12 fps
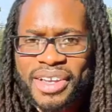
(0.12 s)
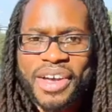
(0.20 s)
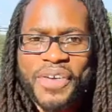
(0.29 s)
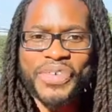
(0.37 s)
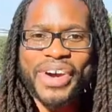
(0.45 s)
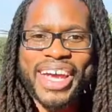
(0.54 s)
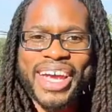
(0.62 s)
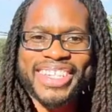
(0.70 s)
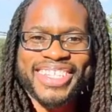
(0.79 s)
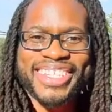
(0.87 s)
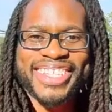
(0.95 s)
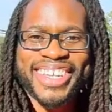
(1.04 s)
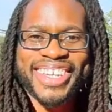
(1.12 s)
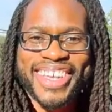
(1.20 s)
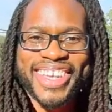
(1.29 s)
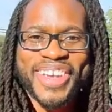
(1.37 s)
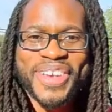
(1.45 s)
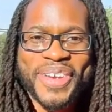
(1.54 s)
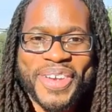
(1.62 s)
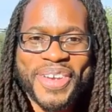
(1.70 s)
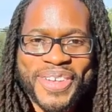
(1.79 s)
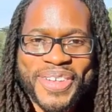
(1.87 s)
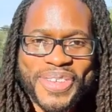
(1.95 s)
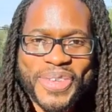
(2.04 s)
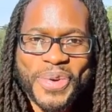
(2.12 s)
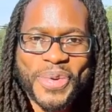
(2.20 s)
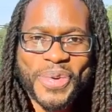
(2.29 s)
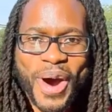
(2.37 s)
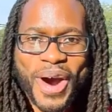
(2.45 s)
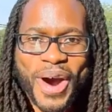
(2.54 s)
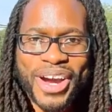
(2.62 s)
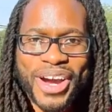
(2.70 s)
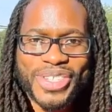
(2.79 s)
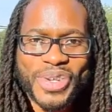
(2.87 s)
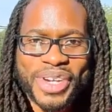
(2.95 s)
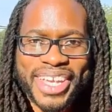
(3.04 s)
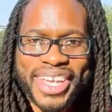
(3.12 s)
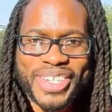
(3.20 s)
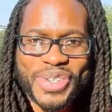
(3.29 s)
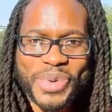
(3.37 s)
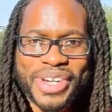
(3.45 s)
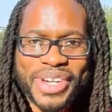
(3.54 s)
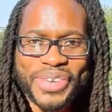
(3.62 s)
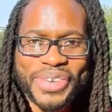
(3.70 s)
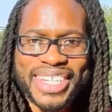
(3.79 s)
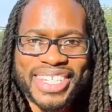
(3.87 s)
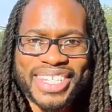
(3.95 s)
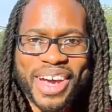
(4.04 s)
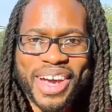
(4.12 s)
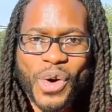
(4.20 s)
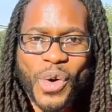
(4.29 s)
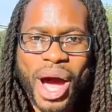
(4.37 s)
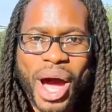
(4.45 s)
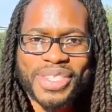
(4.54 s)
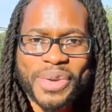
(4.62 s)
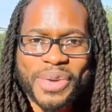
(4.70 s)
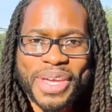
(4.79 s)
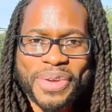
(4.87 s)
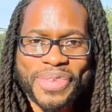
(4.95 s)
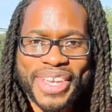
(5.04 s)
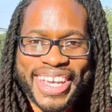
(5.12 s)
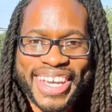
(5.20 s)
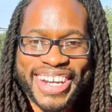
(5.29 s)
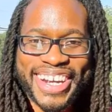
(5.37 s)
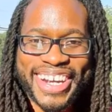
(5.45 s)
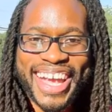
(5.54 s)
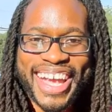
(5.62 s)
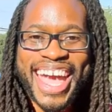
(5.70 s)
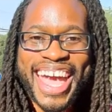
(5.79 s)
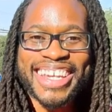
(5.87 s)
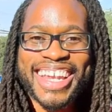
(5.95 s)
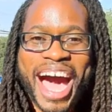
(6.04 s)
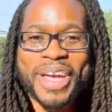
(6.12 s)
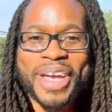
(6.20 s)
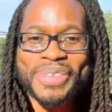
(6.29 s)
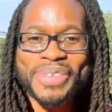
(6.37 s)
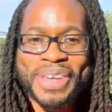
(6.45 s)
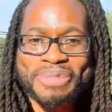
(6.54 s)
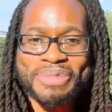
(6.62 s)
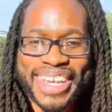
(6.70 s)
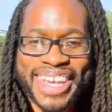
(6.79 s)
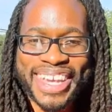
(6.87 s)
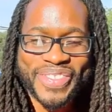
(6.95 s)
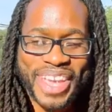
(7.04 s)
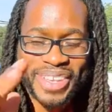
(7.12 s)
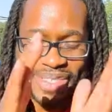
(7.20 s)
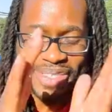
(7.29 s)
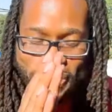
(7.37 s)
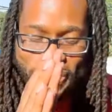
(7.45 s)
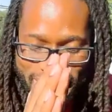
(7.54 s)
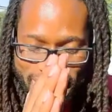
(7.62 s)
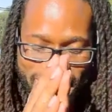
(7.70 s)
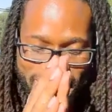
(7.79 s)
Friends, you are tuning in to another edition of A Quantum Leap Year, and I am Tim Lee. Thank you so much.